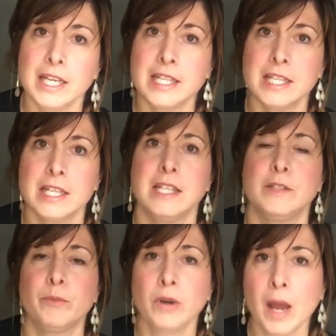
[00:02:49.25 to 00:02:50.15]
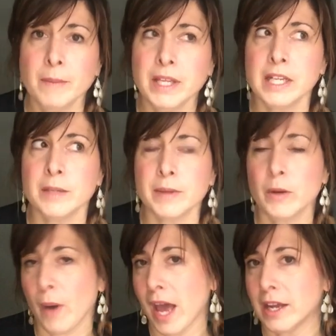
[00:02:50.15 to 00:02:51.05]
is probably going to be
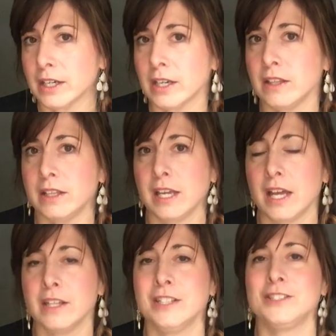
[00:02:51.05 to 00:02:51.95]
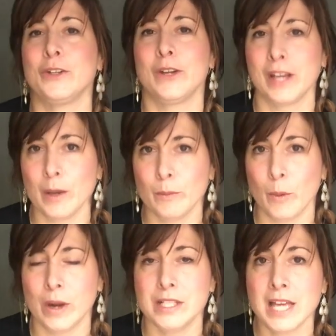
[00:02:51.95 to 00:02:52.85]
quieter than the others, so you can get
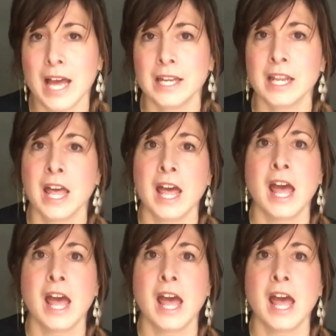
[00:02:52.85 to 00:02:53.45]
more done.